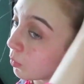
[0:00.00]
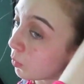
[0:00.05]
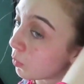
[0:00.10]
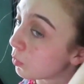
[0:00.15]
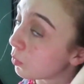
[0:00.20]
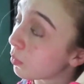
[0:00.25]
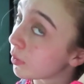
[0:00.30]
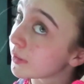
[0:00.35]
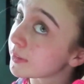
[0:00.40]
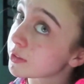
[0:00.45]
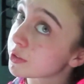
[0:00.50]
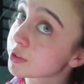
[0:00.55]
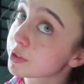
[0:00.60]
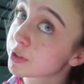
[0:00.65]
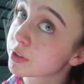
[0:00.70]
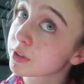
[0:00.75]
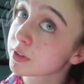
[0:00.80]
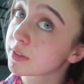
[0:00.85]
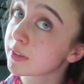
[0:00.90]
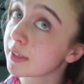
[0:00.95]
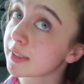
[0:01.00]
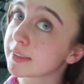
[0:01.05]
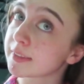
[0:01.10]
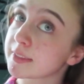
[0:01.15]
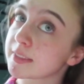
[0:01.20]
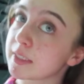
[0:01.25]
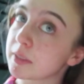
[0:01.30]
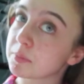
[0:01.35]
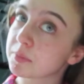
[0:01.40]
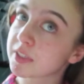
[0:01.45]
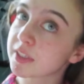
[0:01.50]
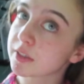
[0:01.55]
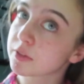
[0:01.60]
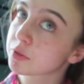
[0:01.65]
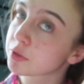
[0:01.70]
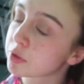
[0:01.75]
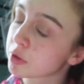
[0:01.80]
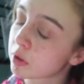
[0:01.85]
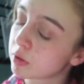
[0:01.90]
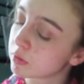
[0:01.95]
which it seems like
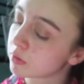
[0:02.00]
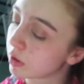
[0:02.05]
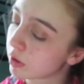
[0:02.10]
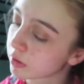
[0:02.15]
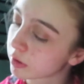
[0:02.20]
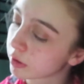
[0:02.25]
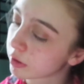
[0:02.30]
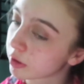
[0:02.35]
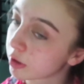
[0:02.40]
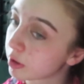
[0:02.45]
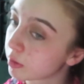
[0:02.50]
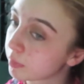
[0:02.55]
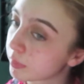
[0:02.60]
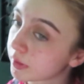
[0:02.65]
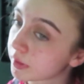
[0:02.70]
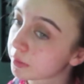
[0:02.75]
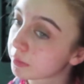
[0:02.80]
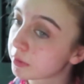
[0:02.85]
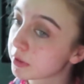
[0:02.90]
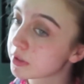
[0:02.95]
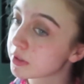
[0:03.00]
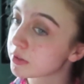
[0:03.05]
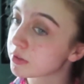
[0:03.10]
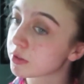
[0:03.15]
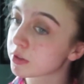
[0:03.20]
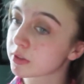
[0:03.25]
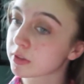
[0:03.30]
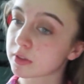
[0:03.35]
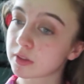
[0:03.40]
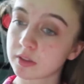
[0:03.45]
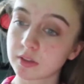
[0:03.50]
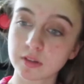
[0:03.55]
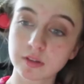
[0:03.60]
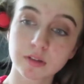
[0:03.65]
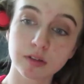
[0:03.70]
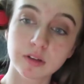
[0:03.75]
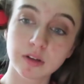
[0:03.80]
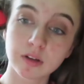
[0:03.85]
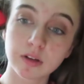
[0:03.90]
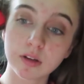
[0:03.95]
so long ago, but it was just a
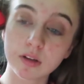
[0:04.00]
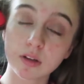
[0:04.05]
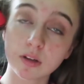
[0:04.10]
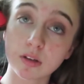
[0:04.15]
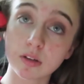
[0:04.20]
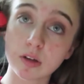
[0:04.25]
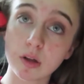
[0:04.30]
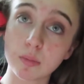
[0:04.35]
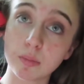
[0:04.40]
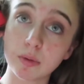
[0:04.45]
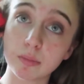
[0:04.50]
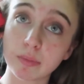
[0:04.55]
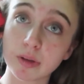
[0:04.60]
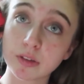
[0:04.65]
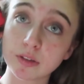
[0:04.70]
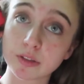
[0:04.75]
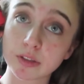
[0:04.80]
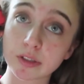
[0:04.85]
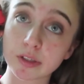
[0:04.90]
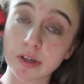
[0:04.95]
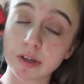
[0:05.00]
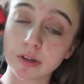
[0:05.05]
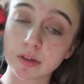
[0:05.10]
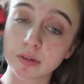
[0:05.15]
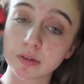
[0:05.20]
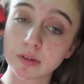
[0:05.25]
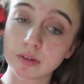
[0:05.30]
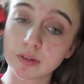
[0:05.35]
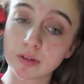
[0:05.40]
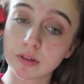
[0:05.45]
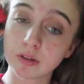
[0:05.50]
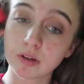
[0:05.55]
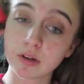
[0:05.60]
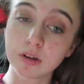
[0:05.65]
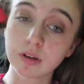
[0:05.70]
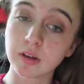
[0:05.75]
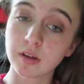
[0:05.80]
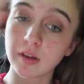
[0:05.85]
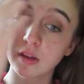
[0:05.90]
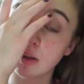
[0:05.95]
couple months ago.
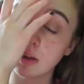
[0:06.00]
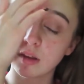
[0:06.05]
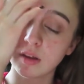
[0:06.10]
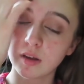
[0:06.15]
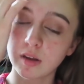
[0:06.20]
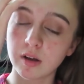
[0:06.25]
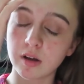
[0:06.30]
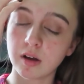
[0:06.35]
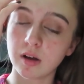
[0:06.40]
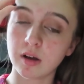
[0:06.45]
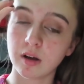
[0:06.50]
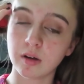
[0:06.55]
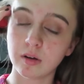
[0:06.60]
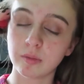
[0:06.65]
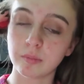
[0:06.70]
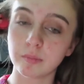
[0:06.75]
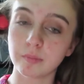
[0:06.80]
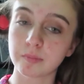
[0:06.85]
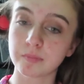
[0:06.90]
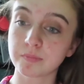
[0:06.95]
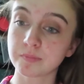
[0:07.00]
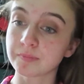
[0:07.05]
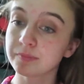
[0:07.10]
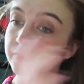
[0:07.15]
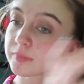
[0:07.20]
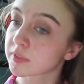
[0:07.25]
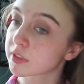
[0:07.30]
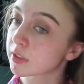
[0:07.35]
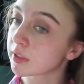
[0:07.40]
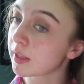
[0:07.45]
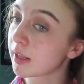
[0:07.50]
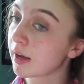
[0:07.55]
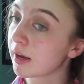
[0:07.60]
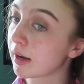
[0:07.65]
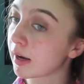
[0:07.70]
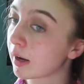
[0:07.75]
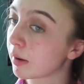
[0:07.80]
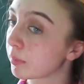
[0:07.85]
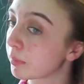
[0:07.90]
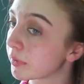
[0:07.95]
So that
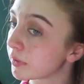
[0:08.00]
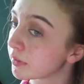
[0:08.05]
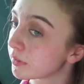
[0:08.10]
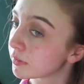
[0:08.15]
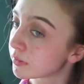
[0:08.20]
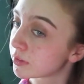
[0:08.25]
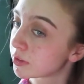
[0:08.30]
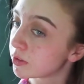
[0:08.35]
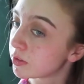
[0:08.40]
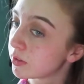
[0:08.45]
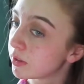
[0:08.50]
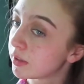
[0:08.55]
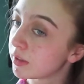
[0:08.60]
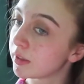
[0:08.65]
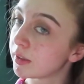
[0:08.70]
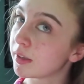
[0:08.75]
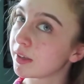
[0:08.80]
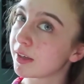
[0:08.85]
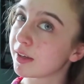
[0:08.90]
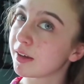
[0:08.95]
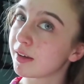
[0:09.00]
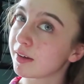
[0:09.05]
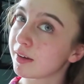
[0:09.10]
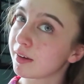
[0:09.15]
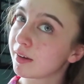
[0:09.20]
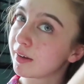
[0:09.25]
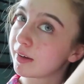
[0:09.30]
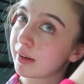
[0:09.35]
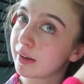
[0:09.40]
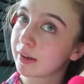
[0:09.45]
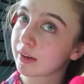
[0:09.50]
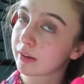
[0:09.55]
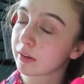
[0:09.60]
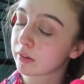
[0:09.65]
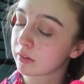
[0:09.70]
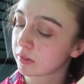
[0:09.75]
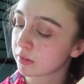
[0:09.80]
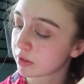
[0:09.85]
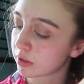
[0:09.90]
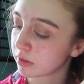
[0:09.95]
happened,
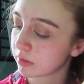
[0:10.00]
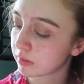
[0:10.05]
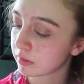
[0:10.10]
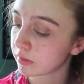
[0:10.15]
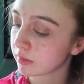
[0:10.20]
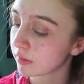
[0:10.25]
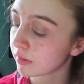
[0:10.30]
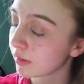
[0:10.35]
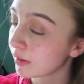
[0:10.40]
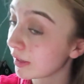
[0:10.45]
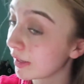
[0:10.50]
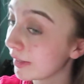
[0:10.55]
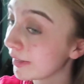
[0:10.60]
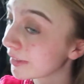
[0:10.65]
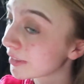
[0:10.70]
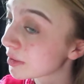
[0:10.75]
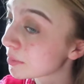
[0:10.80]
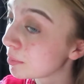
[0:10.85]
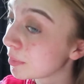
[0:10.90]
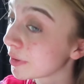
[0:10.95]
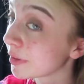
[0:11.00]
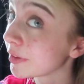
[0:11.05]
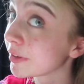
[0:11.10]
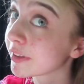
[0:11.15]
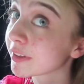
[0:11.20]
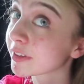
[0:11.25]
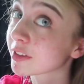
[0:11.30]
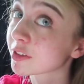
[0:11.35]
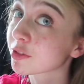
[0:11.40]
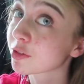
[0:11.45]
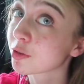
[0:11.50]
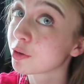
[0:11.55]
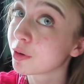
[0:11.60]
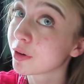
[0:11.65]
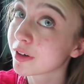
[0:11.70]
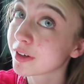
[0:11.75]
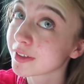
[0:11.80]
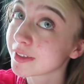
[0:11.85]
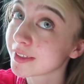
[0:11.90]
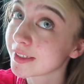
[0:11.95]
and I experienced
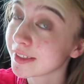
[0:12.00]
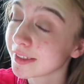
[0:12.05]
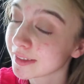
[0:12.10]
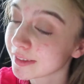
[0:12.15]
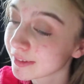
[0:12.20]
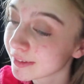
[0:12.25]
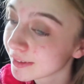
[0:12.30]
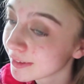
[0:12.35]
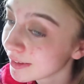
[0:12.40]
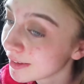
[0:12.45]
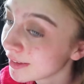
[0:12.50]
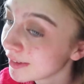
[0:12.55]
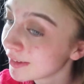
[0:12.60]
quarantine.